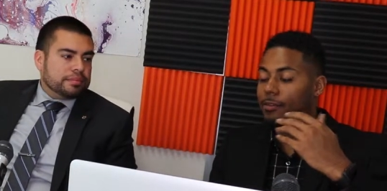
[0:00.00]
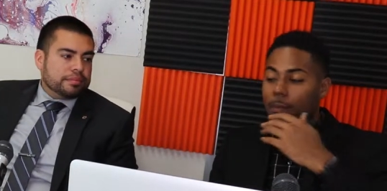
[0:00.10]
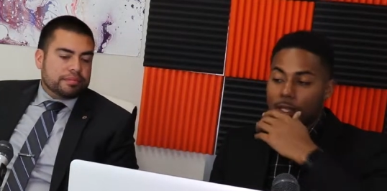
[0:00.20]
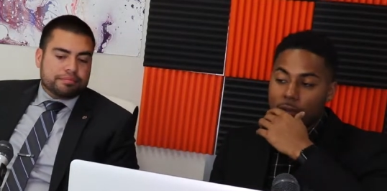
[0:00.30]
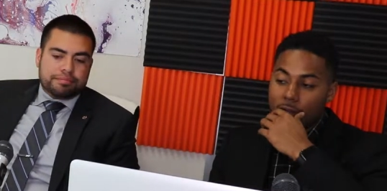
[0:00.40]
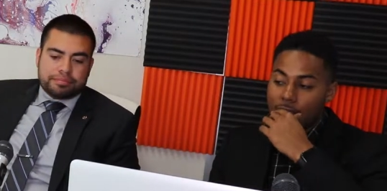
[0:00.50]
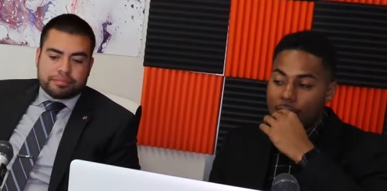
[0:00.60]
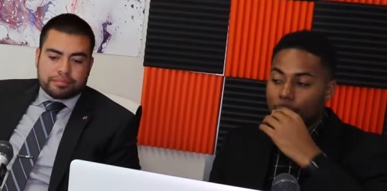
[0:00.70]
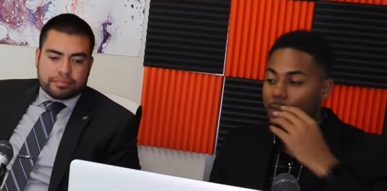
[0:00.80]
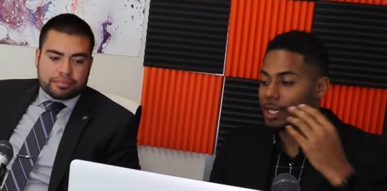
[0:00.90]
Speaker 1: if I'm leaving a
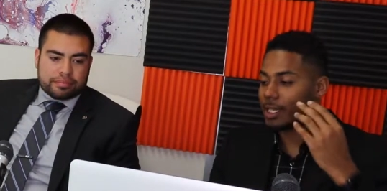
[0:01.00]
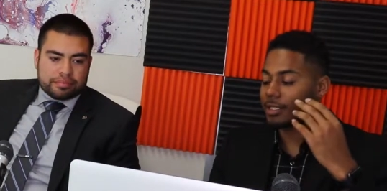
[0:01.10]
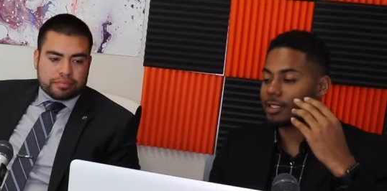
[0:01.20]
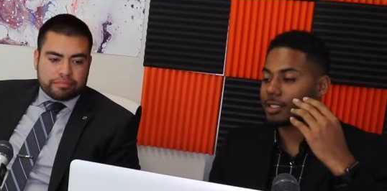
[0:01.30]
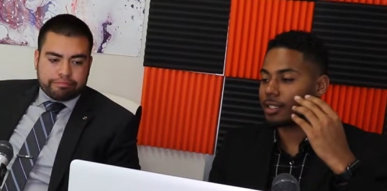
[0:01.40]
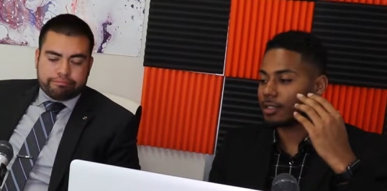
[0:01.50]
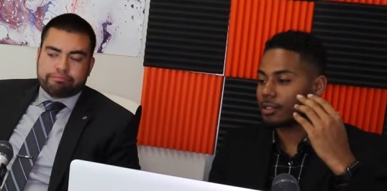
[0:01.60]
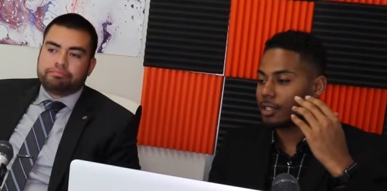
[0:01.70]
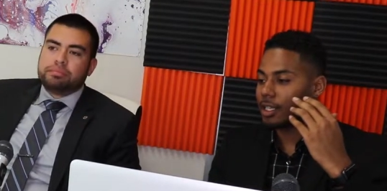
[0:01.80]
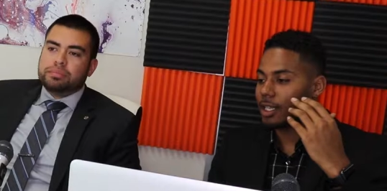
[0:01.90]
loud place and
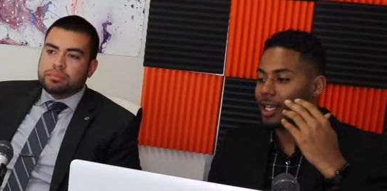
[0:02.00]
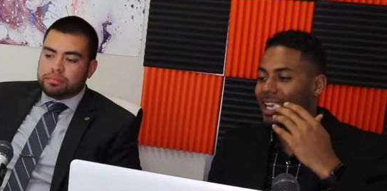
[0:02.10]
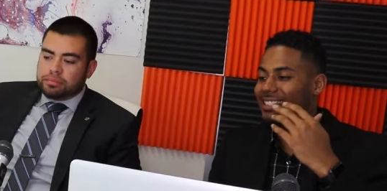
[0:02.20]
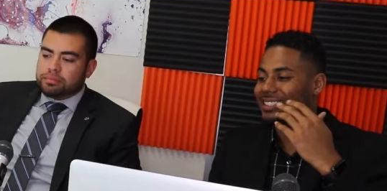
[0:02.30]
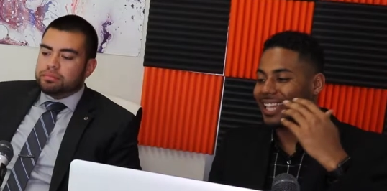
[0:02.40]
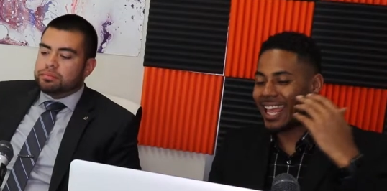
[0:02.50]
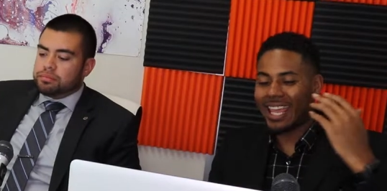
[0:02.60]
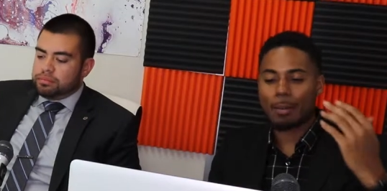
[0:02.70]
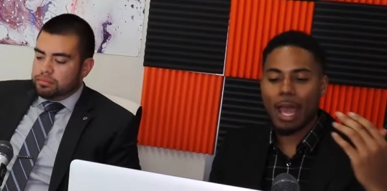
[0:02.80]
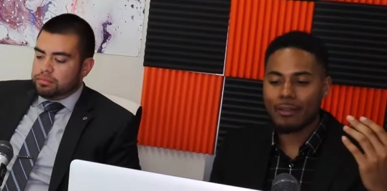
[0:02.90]
the next
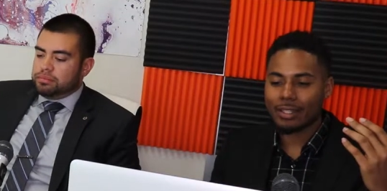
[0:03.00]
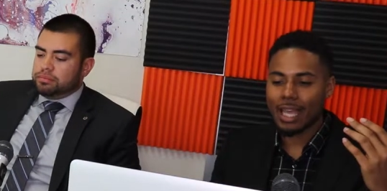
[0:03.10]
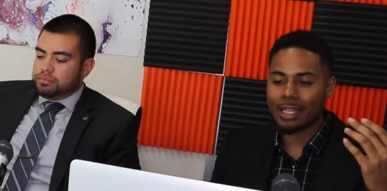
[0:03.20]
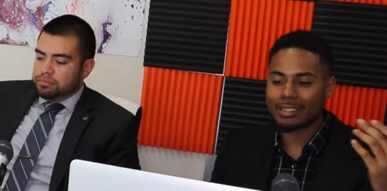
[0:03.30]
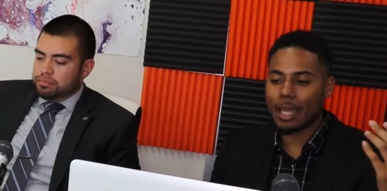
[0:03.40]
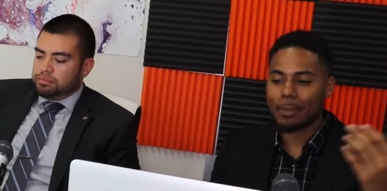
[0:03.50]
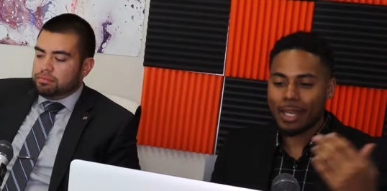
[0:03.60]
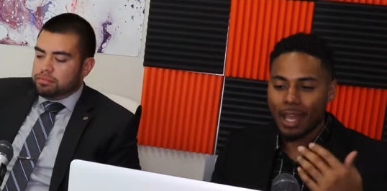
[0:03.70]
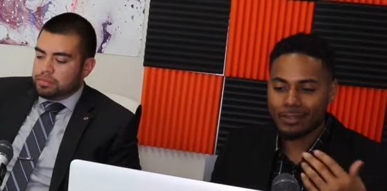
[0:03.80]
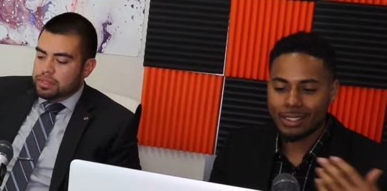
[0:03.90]
day I'm having that, does that mean
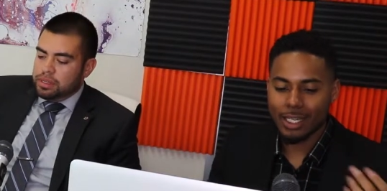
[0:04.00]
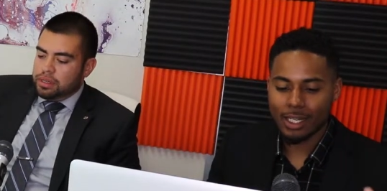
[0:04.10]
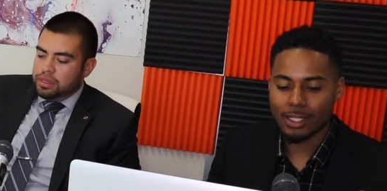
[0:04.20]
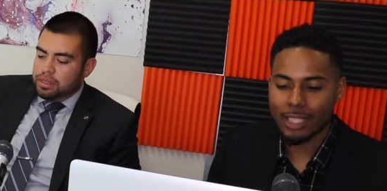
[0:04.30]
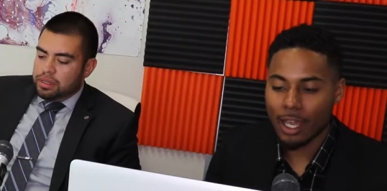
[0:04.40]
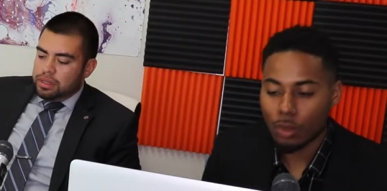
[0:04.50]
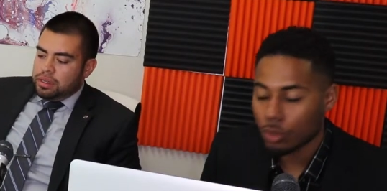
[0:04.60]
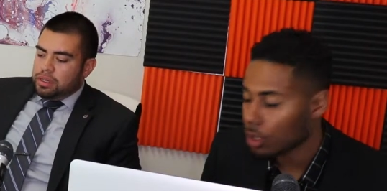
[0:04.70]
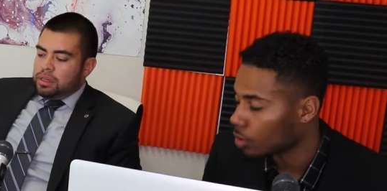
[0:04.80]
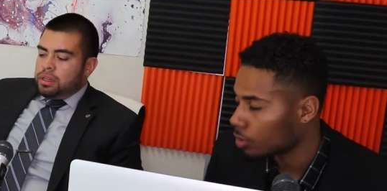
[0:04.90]
I have tinnitus? I don't
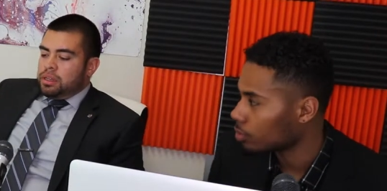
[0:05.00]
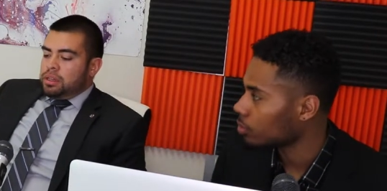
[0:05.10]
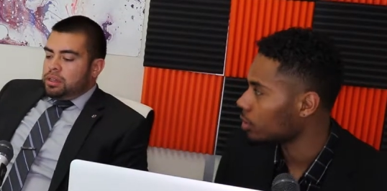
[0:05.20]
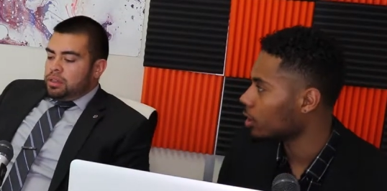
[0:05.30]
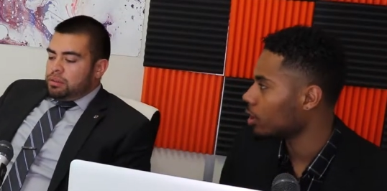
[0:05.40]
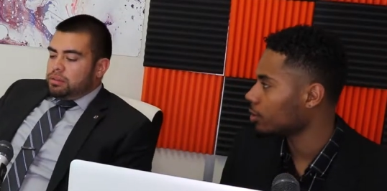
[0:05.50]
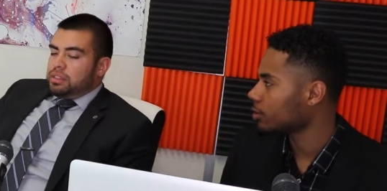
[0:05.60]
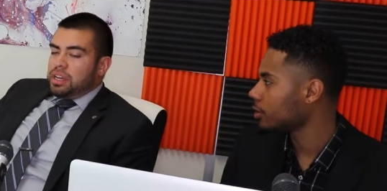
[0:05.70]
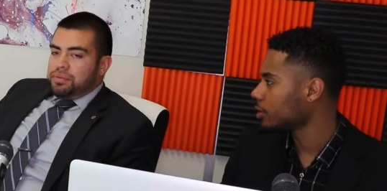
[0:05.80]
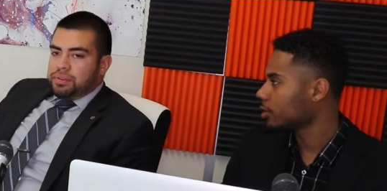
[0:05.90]
know, you know?
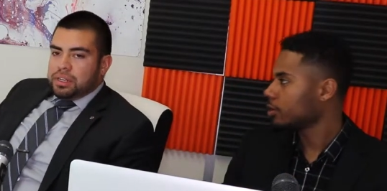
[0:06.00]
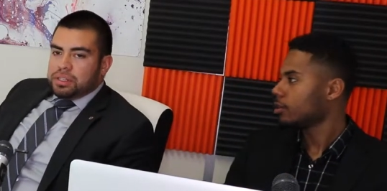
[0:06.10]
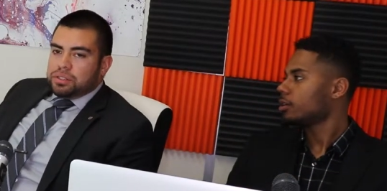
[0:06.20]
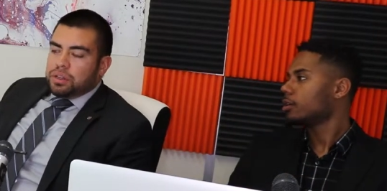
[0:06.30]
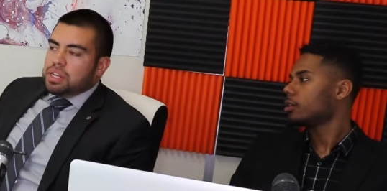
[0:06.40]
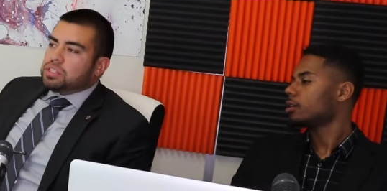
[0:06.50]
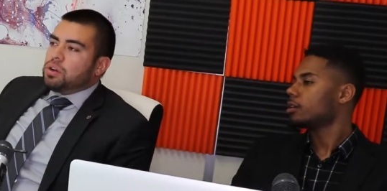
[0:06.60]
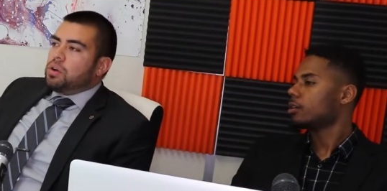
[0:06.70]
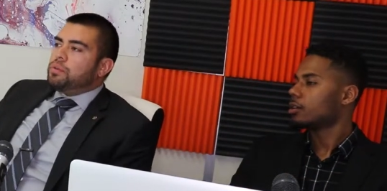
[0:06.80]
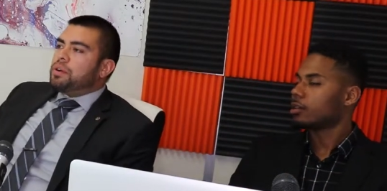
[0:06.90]
Speaker 2: Definitely. So let's
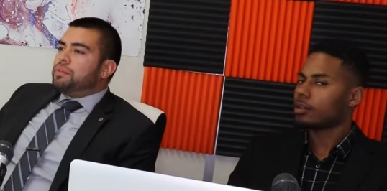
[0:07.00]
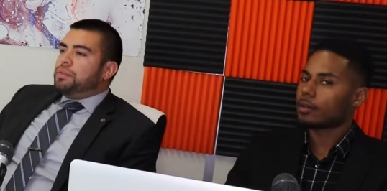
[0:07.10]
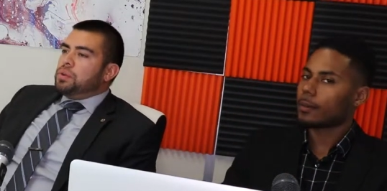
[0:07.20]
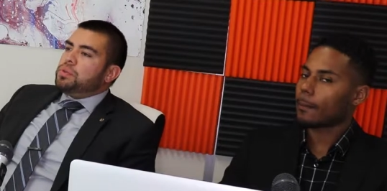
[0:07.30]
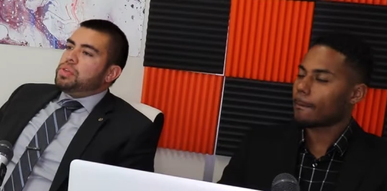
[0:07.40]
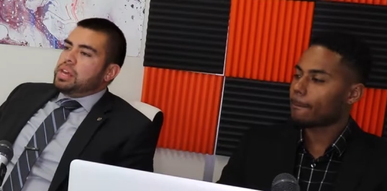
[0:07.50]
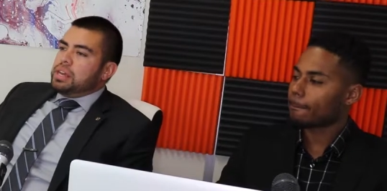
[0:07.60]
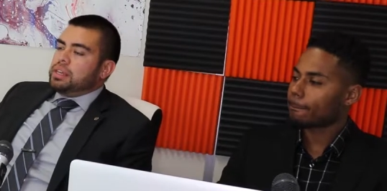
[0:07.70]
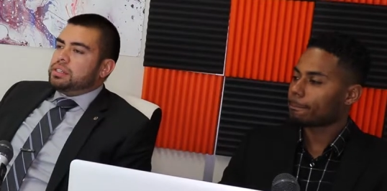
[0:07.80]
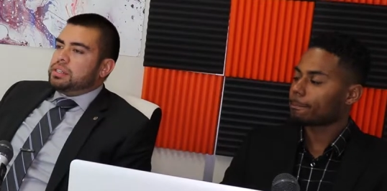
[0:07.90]
go over a few
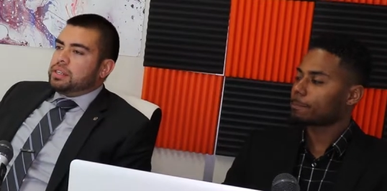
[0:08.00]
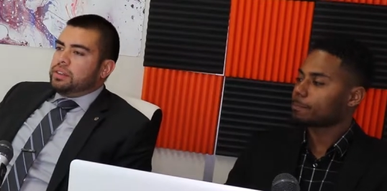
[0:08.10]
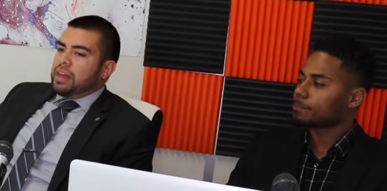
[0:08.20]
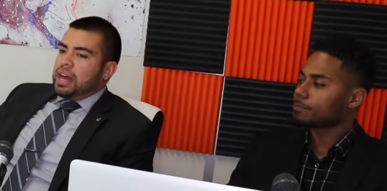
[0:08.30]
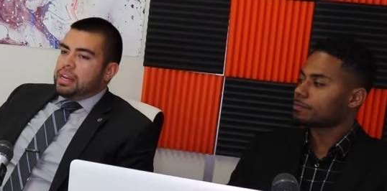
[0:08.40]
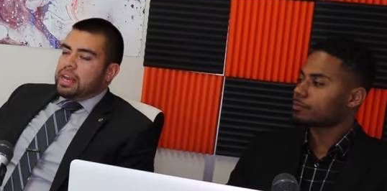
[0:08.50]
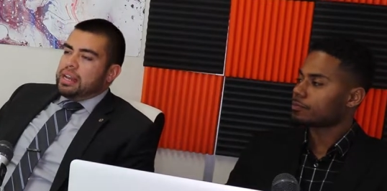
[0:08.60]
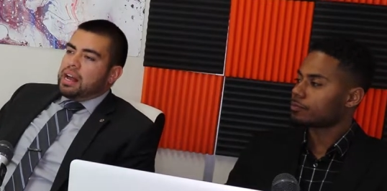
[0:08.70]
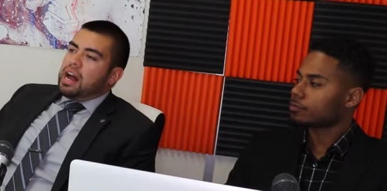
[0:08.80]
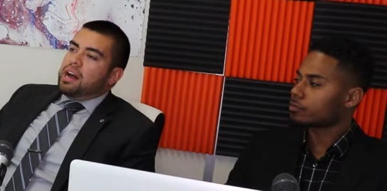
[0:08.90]
things that
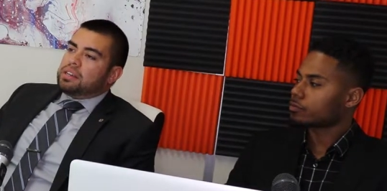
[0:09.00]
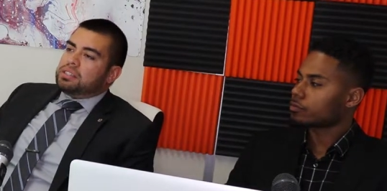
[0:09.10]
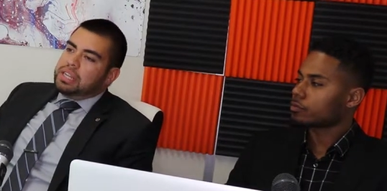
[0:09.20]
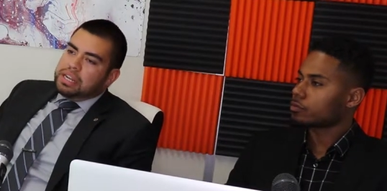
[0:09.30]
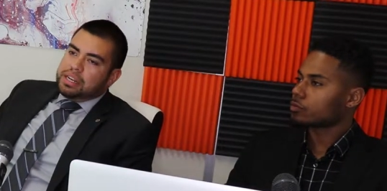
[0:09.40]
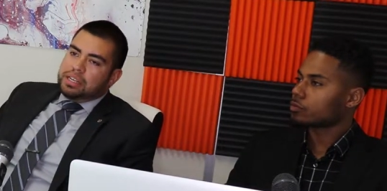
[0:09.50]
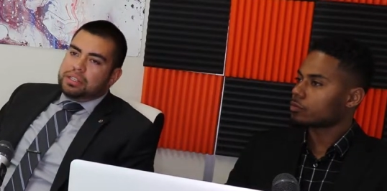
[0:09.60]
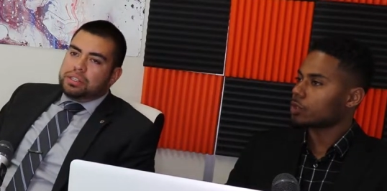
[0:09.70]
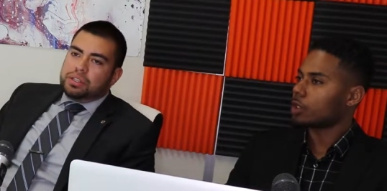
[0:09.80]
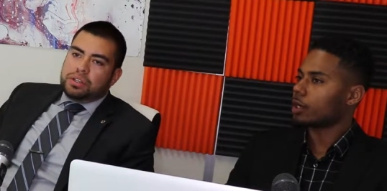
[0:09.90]
can cause
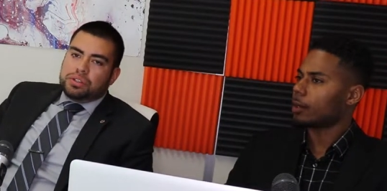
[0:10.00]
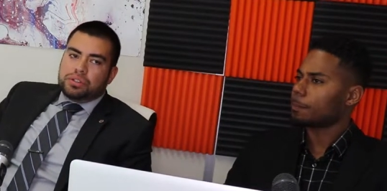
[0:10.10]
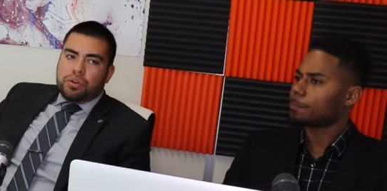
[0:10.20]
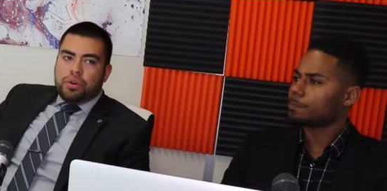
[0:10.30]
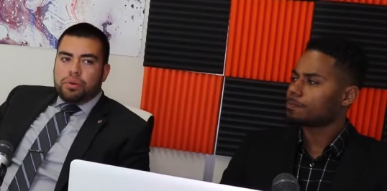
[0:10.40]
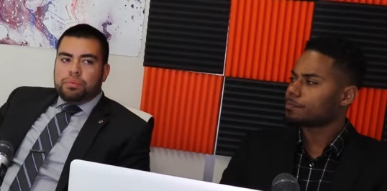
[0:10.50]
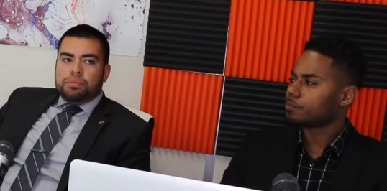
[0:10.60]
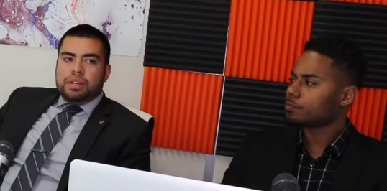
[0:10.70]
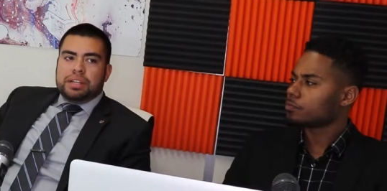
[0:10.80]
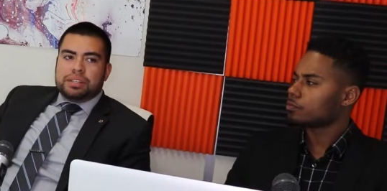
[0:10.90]
tinnitus. Okay. So
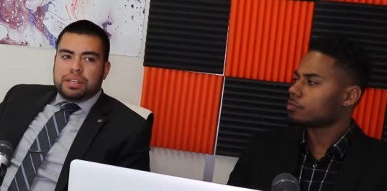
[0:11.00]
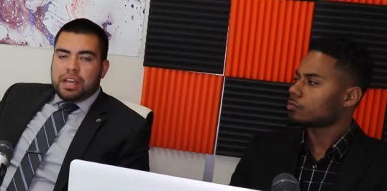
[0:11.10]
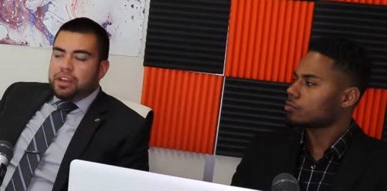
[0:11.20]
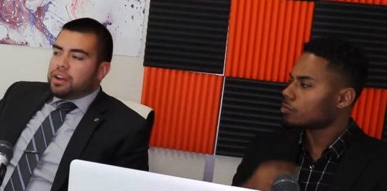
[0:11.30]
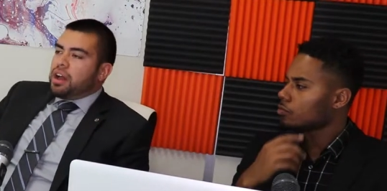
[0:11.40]
let's say you're